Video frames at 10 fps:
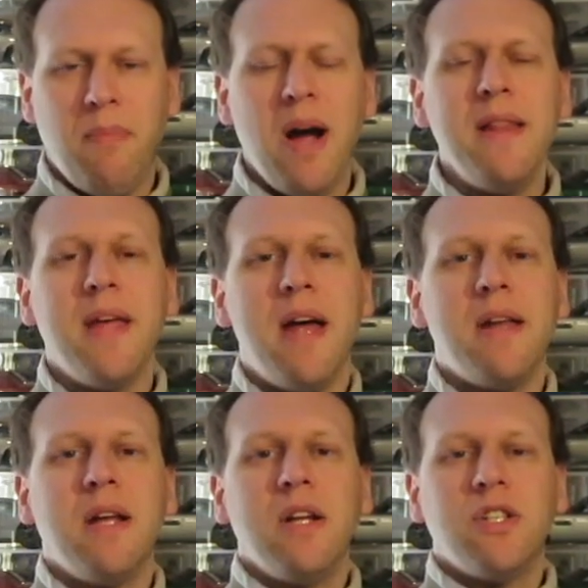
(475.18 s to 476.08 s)
By
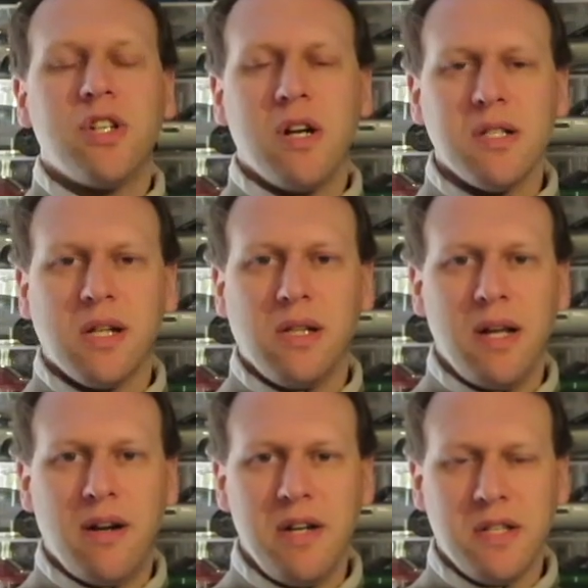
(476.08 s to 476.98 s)
then, Charles
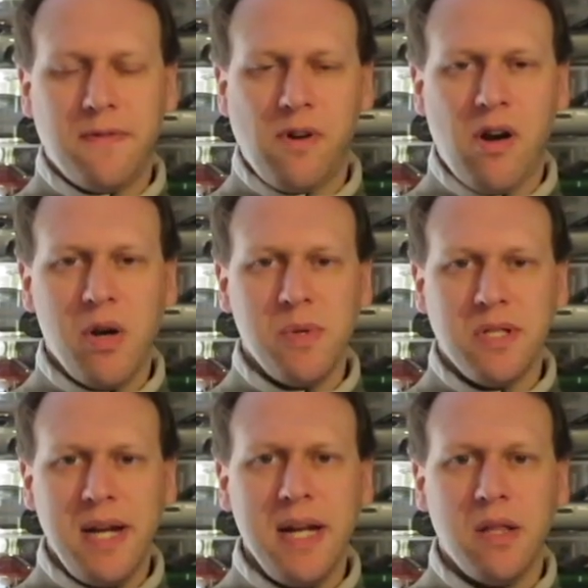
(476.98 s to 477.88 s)
Leclerc in his Ferrari
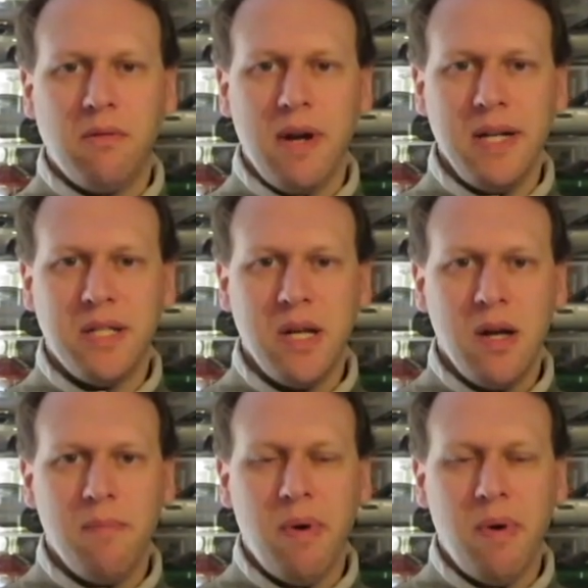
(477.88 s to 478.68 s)
was leading the race,